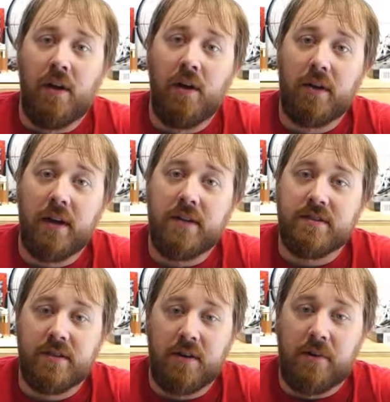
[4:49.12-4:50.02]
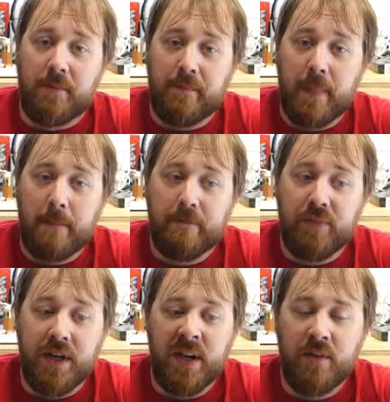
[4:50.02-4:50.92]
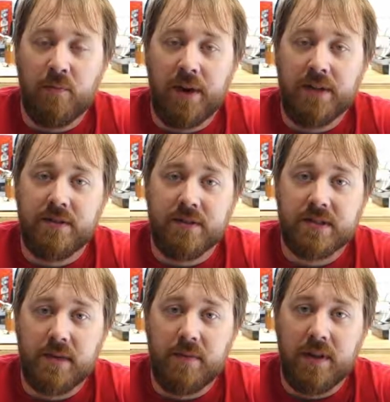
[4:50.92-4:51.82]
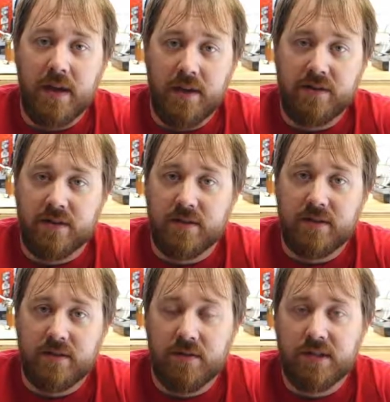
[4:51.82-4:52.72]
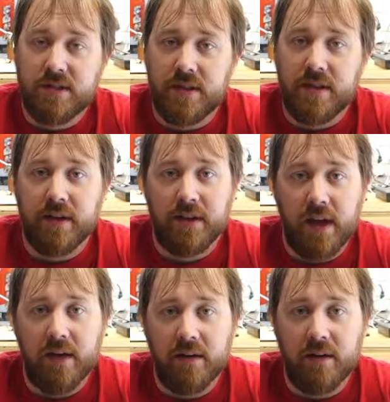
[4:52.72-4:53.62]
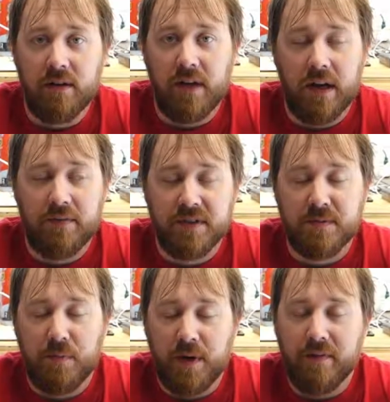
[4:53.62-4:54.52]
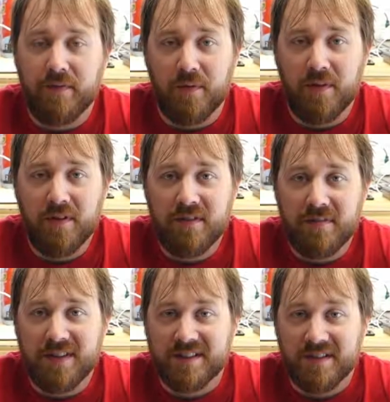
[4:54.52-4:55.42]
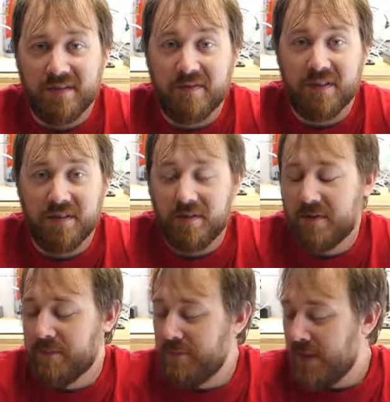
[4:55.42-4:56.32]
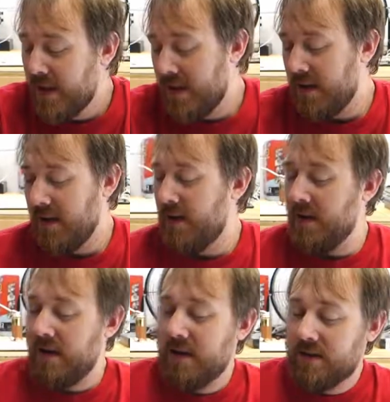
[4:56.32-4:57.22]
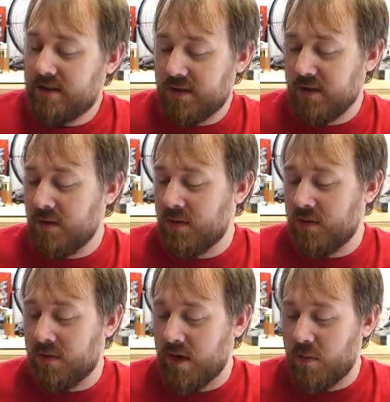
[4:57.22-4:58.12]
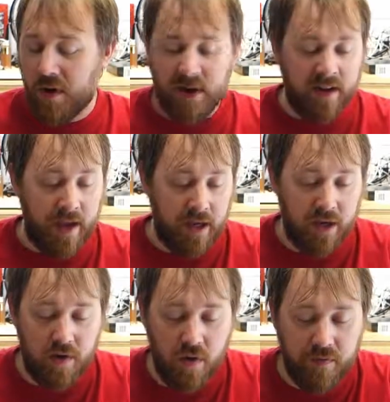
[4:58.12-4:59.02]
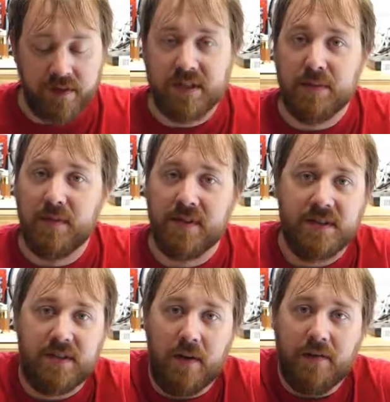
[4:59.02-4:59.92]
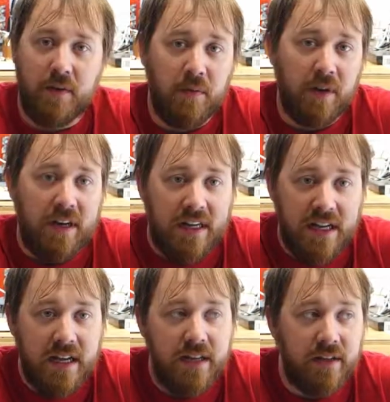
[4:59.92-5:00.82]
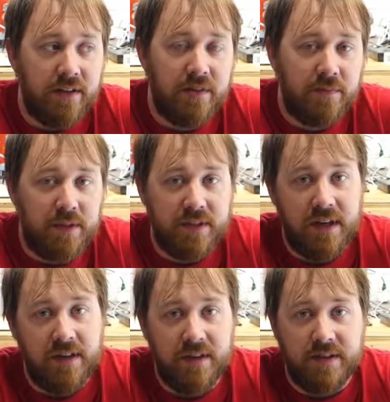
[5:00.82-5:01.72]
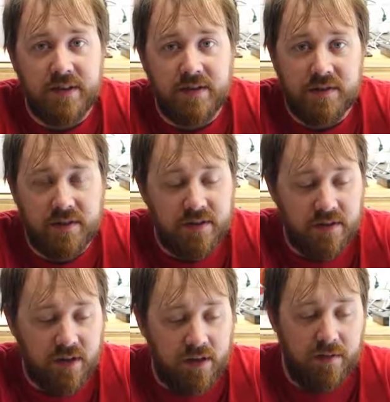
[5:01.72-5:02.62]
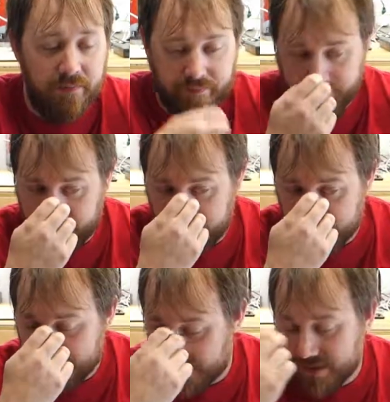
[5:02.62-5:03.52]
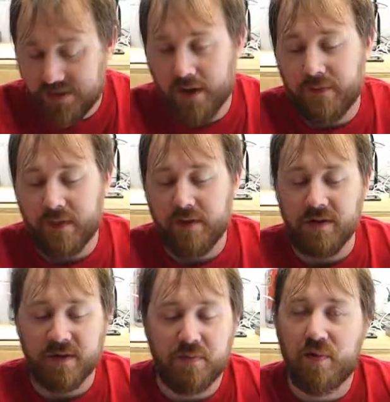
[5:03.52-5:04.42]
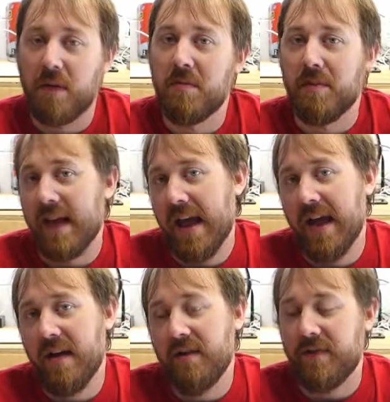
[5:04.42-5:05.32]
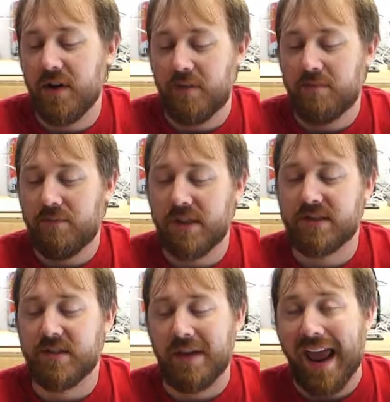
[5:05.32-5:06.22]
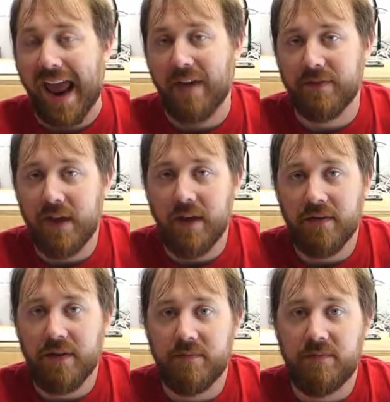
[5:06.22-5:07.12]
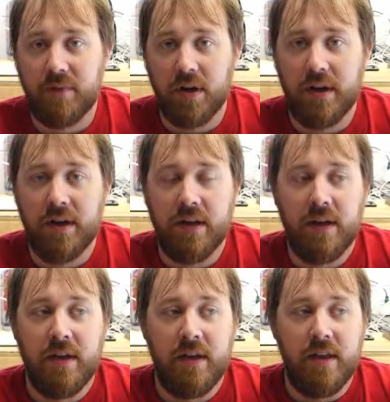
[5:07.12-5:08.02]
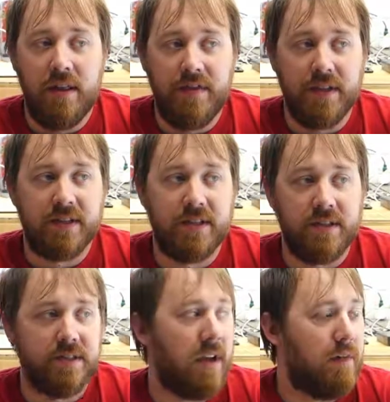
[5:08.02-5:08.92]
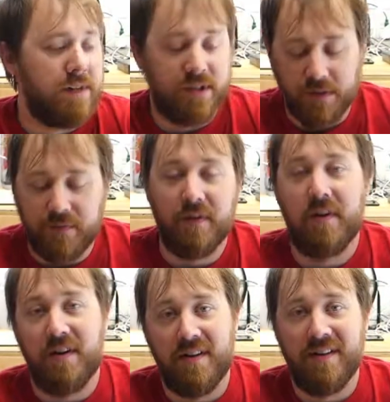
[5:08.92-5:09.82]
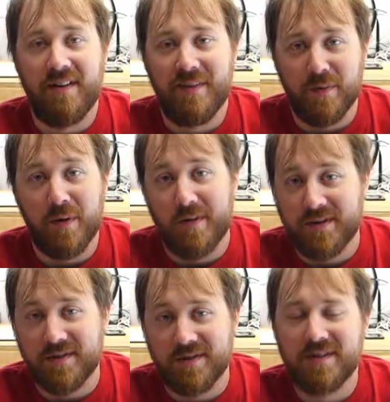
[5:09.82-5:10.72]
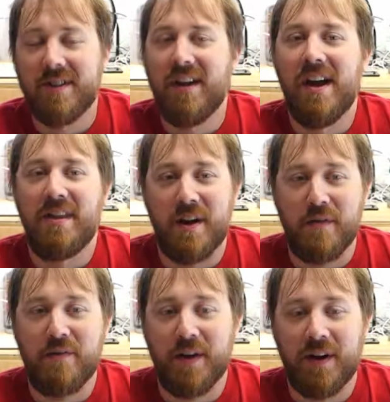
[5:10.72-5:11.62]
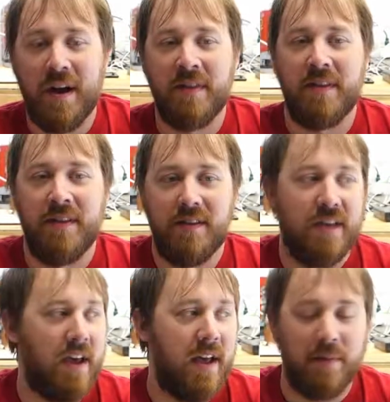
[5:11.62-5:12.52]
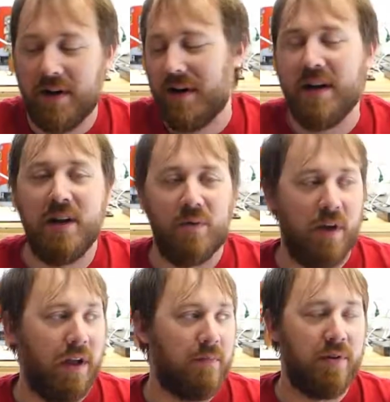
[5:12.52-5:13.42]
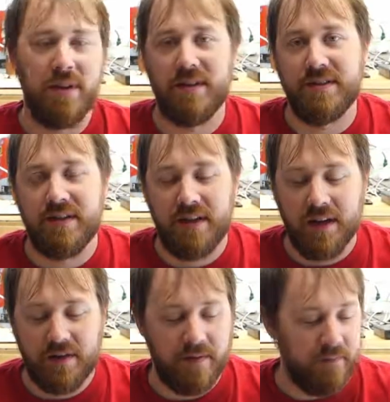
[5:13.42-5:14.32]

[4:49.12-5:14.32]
Okay, so getting ready to assemble the engine. So this is the thing that a lot of us are waiting for, myself included. So I wanted to kind of go over some of the stuff that you're going to need to put together this engine. This is just stuff that you probably have. You don't necessarily have to have it, but this is the stuff so far through my research that I've figured out that I'm going to need while I'm putting this thing together.